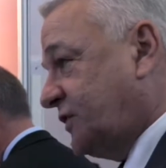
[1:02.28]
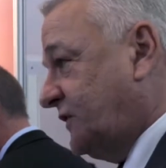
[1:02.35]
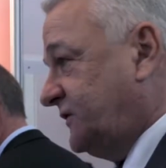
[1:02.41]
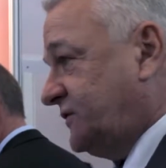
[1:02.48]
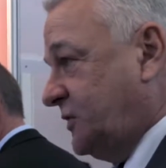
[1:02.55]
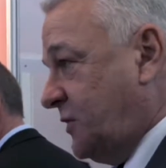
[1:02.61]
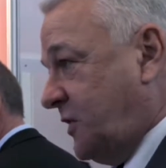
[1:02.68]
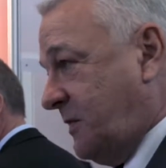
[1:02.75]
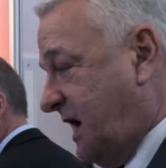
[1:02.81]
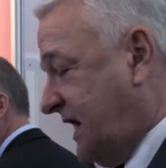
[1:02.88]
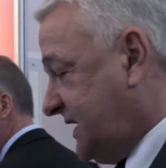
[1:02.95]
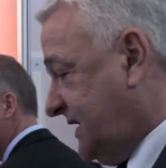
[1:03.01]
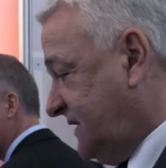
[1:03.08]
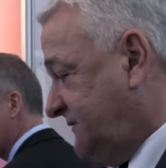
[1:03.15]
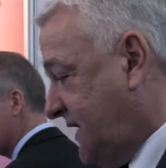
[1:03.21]
consumer
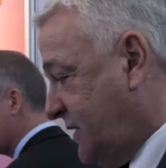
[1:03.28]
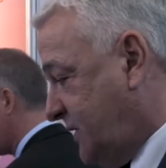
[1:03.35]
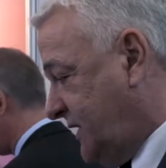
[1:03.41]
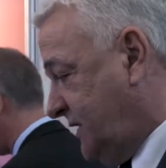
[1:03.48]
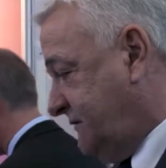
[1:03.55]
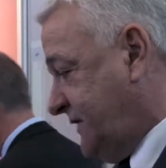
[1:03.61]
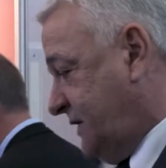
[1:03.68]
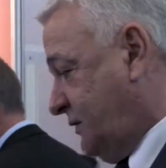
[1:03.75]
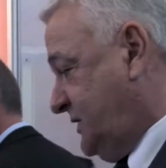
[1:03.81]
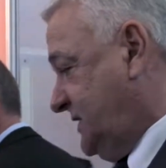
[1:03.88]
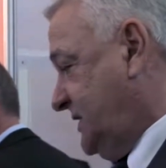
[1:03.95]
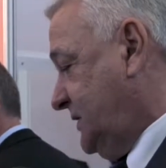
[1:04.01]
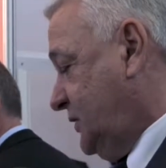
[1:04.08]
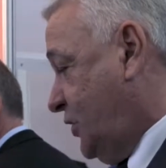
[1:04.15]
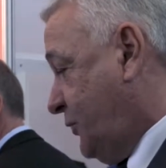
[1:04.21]
market,
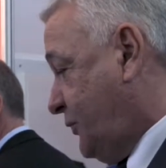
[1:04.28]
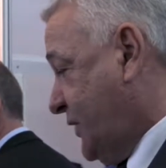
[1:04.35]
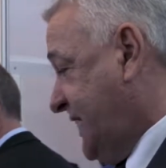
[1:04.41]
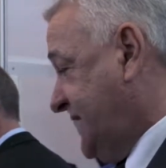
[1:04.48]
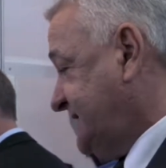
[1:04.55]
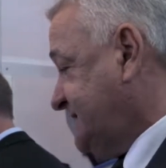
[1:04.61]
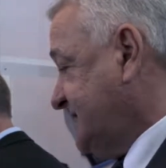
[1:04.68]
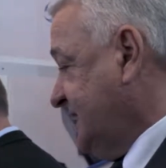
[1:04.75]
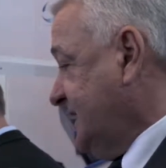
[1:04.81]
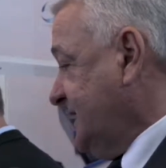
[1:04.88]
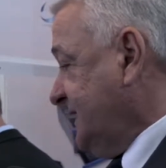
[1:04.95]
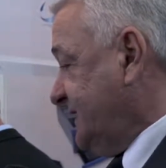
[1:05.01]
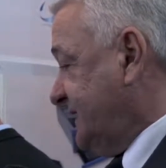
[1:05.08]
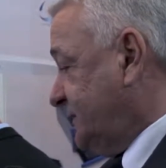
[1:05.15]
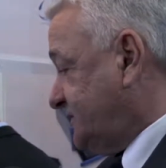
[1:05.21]
very low price.
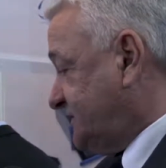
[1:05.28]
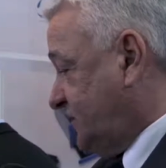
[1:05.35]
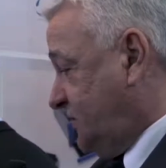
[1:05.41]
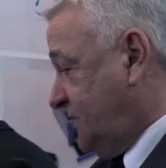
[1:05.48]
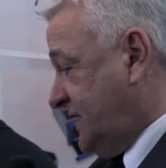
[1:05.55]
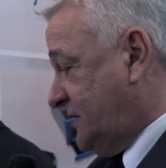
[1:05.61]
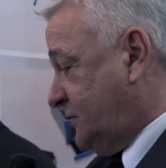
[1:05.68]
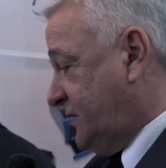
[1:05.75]
And